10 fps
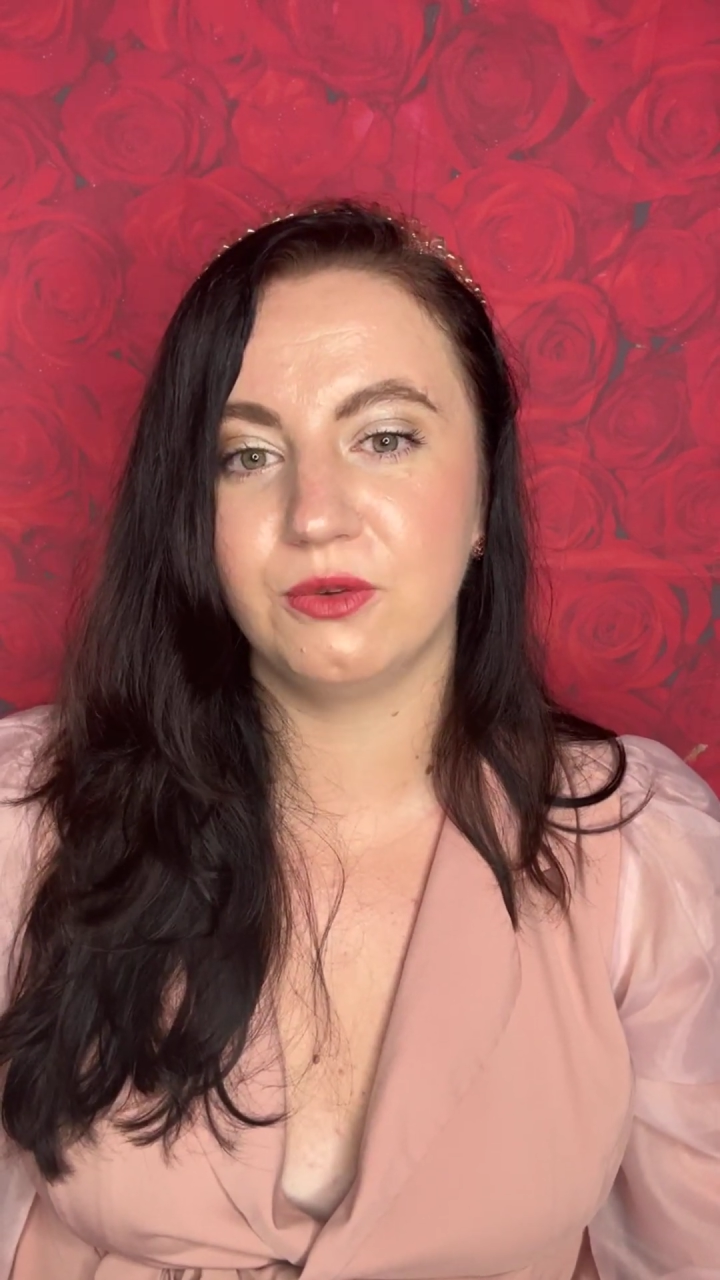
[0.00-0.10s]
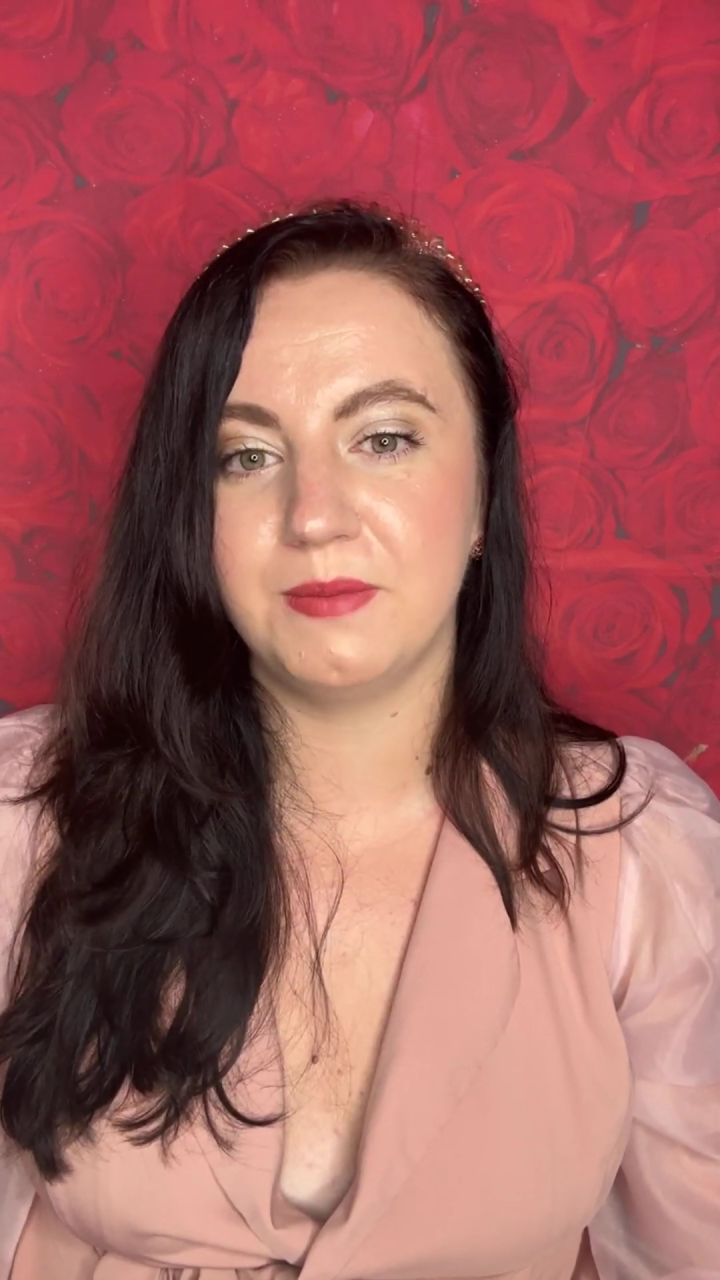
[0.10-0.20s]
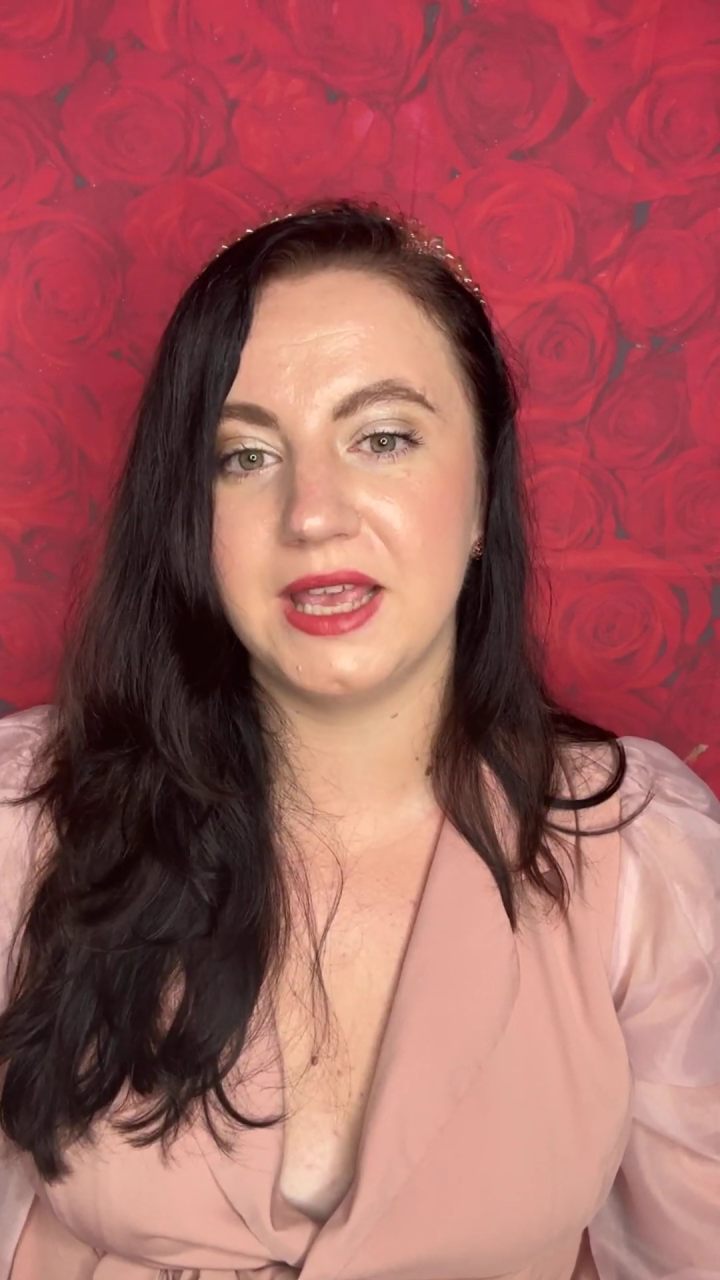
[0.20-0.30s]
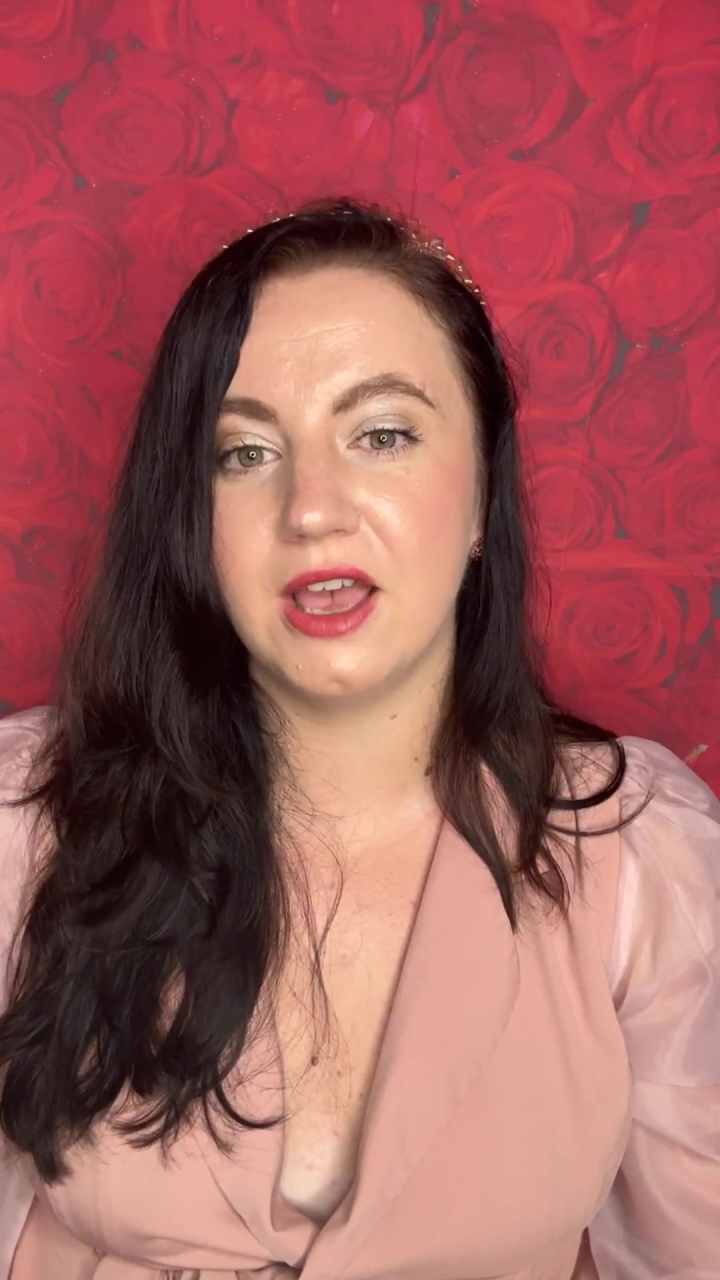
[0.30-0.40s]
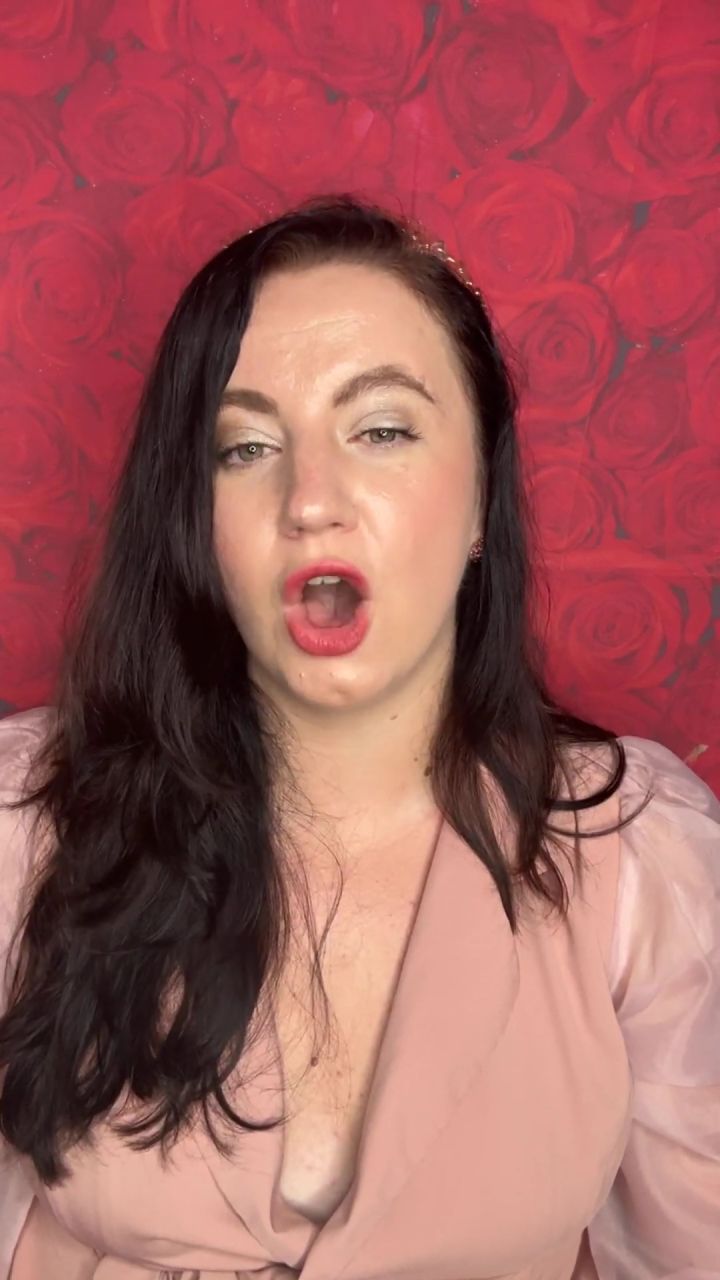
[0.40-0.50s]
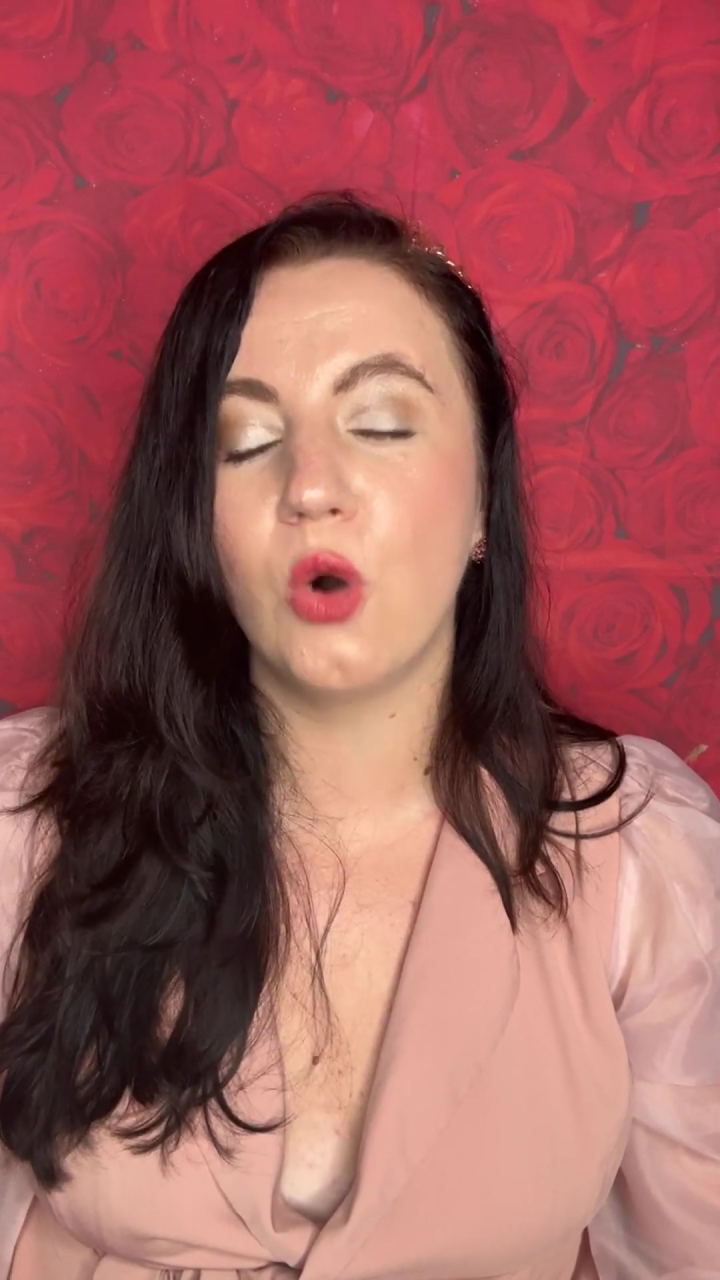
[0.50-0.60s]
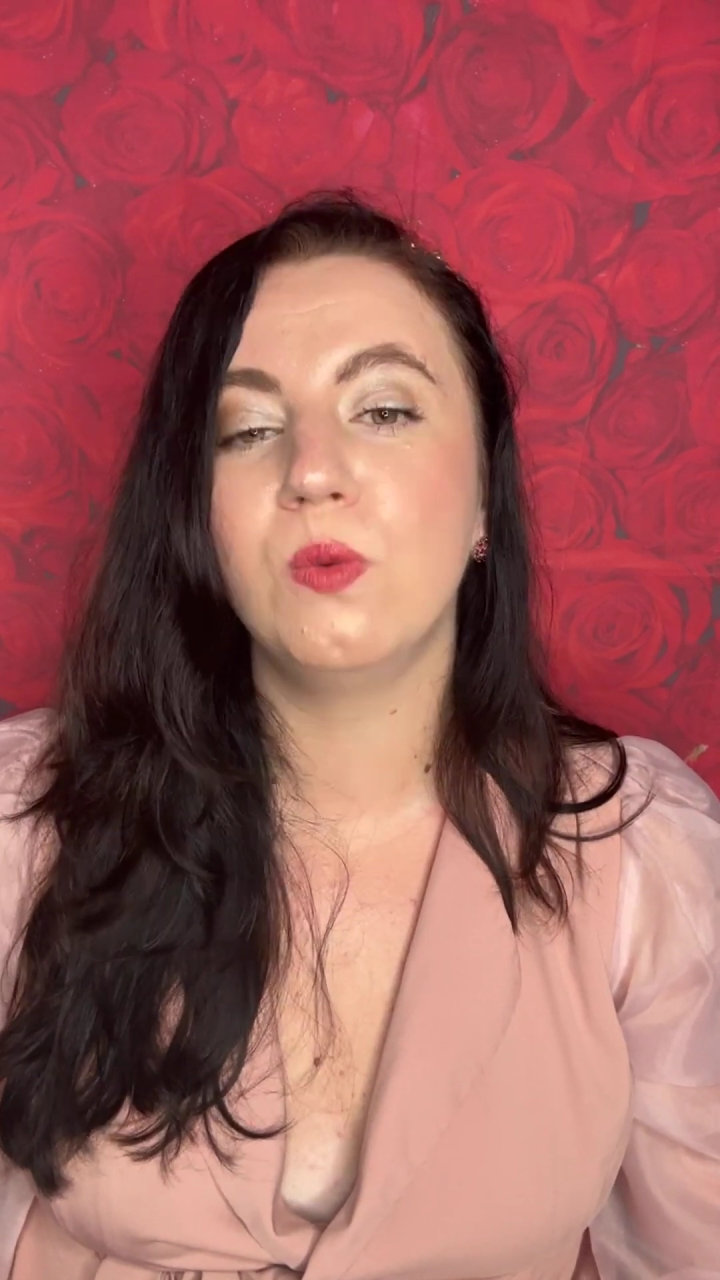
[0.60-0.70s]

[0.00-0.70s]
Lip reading: to be